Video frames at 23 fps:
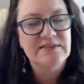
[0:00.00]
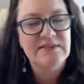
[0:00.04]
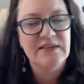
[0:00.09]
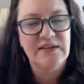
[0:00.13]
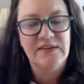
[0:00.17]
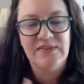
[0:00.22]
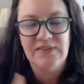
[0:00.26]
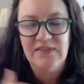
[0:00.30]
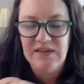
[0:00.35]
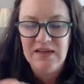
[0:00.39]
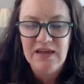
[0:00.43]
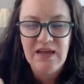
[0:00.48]
And
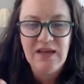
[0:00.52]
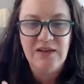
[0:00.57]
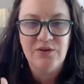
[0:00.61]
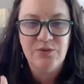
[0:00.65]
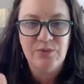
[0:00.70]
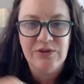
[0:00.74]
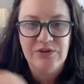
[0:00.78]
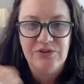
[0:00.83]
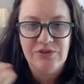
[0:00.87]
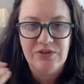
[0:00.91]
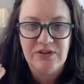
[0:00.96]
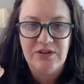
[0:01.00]
at the end,
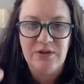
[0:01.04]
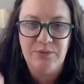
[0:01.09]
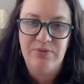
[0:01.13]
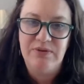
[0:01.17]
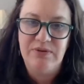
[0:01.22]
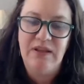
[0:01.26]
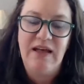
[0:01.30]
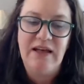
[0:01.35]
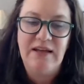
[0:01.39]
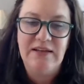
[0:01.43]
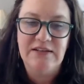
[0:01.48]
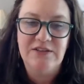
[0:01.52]
we took a
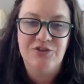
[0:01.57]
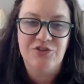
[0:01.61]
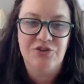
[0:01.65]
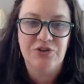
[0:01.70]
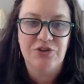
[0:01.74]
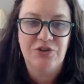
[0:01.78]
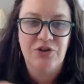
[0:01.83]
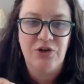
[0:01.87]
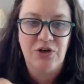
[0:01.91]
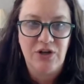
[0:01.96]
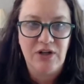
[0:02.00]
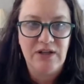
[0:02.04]
pledge to
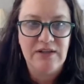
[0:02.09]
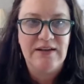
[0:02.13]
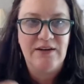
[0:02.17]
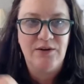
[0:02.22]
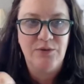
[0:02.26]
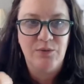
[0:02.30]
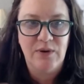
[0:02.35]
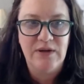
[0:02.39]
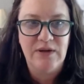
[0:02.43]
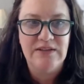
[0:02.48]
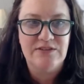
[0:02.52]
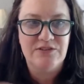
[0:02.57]
call out
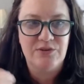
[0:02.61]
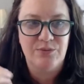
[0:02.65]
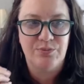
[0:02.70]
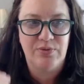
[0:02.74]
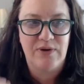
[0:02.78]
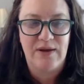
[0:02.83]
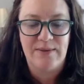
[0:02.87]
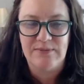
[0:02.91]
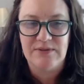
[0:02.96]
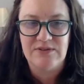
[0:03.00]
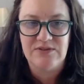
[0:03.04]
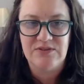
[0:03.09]
white
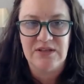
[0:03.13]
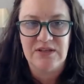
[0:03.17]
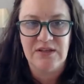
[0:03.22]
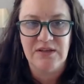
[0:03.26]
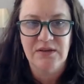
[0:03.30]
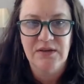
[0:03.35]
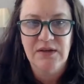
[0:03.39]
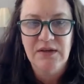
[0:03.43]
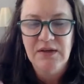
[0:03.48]
supremacy